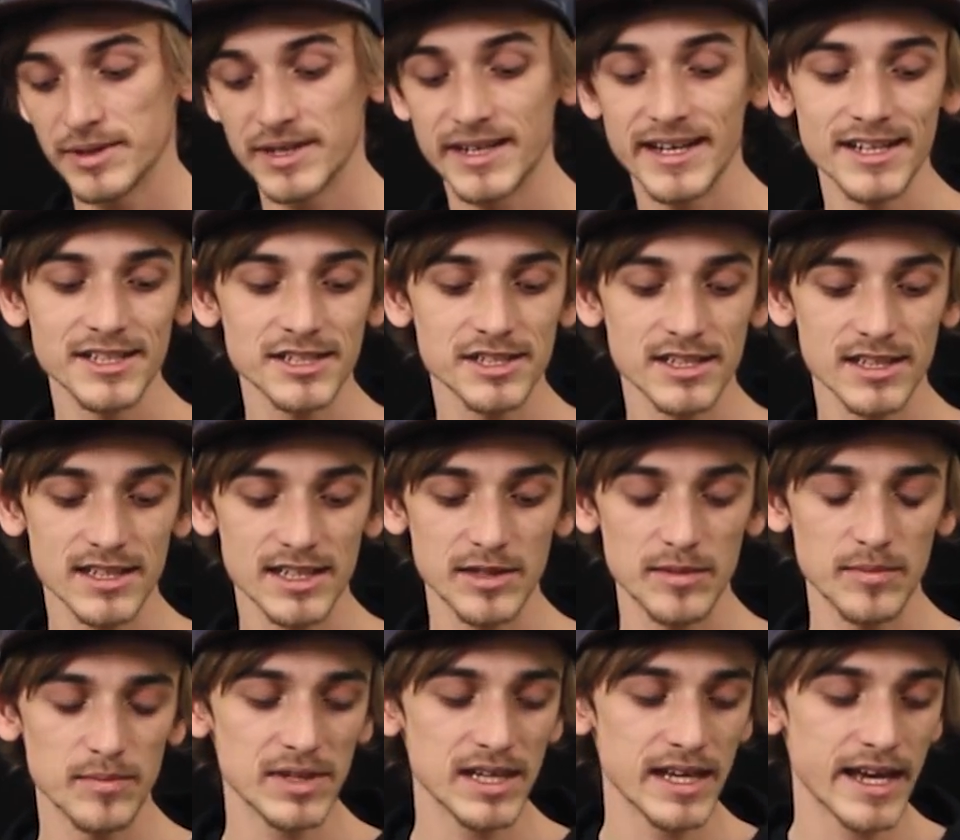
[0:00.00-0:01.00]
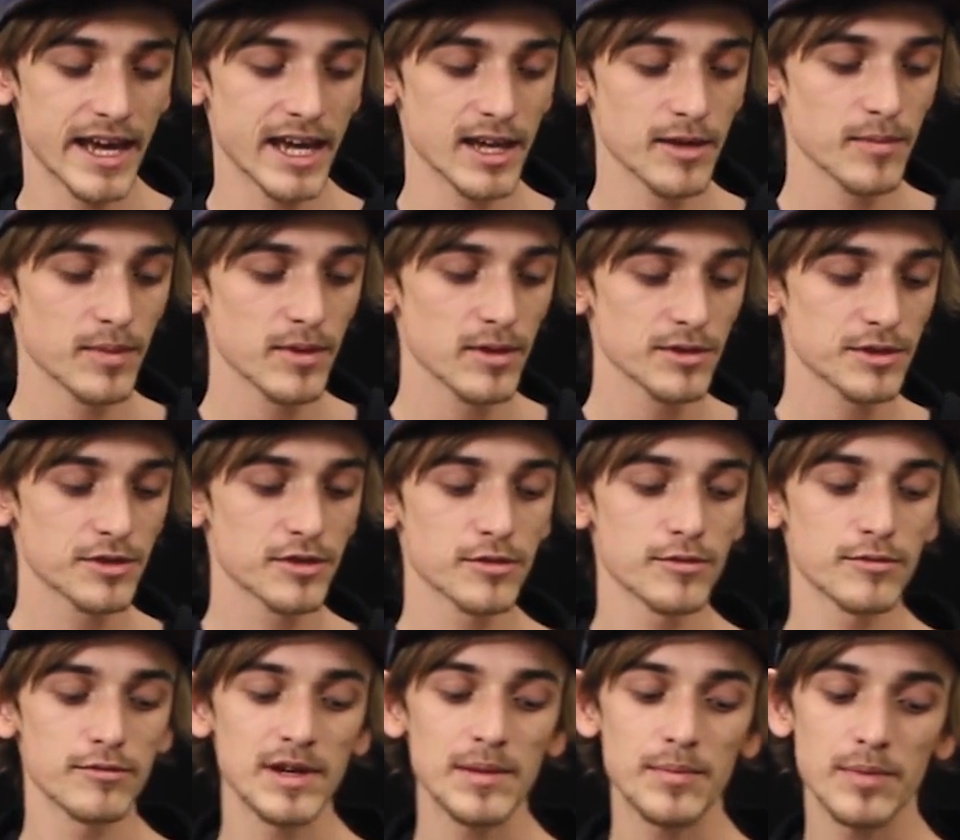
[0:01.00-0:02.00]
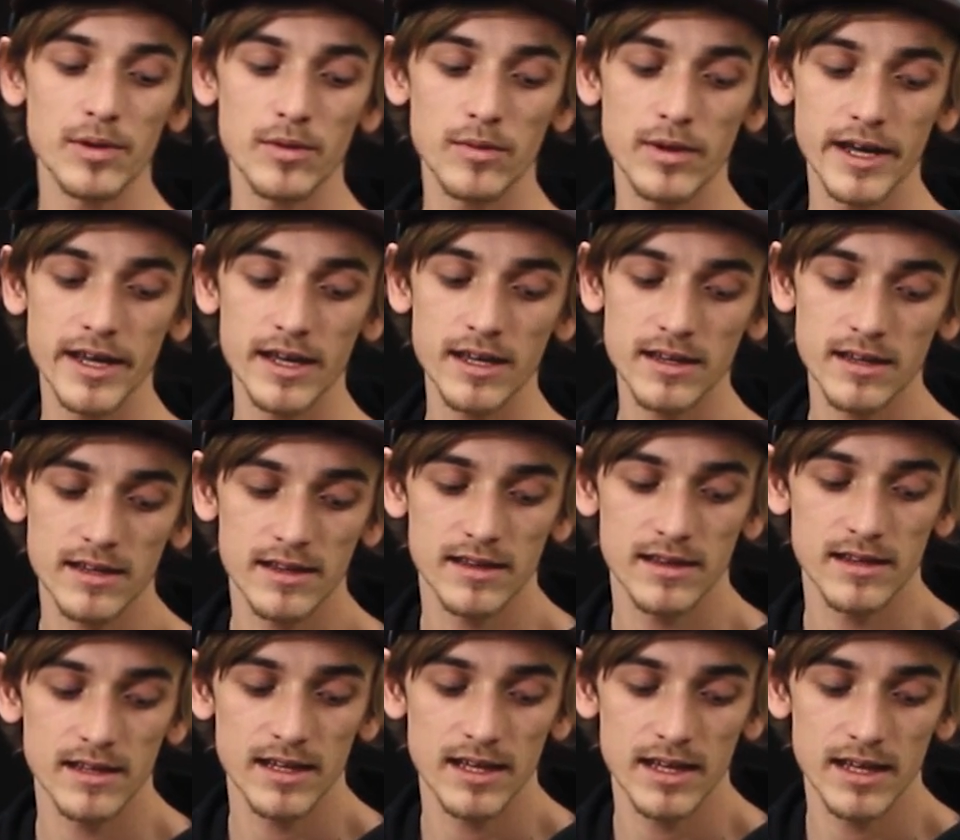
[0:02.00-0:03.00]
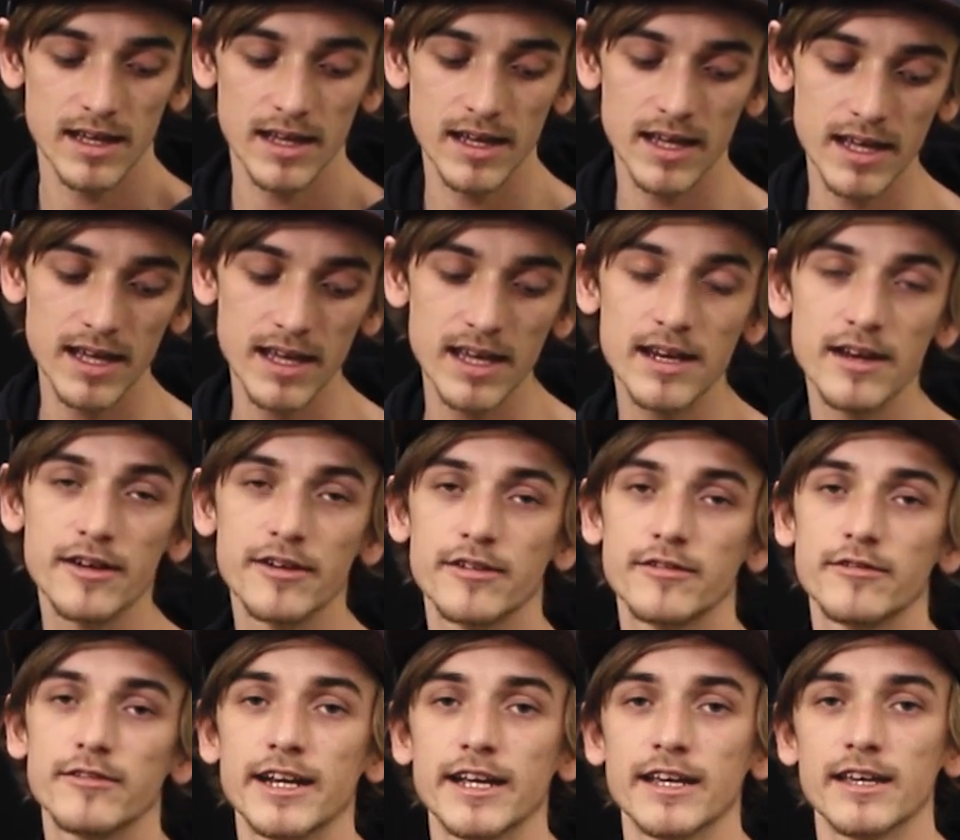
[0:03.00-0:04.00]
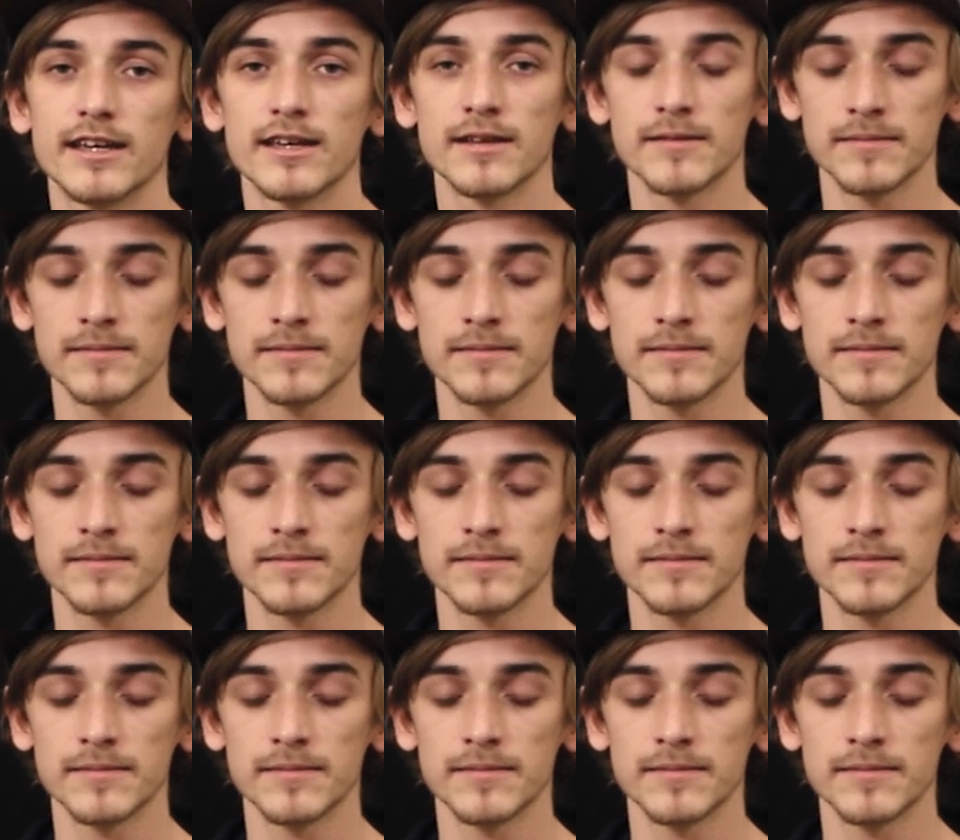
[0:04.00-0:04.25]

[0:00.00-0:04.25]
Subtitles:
potentially be able to rip away the inner ring.